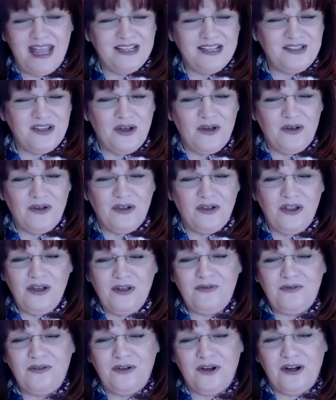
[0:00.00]
So
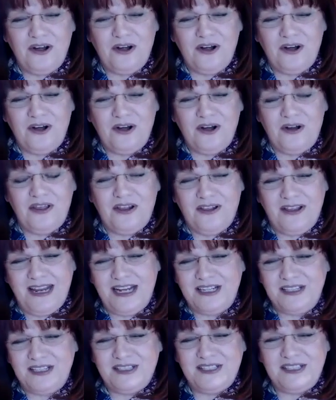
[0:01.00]
look for the
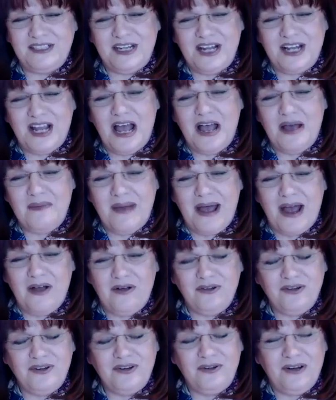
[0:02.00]
links to come
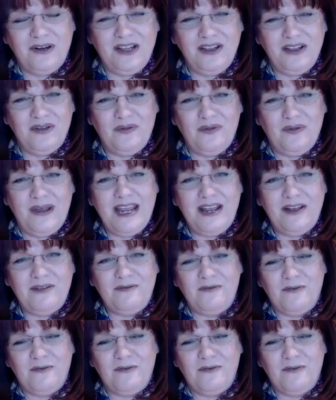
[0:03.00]
out during the week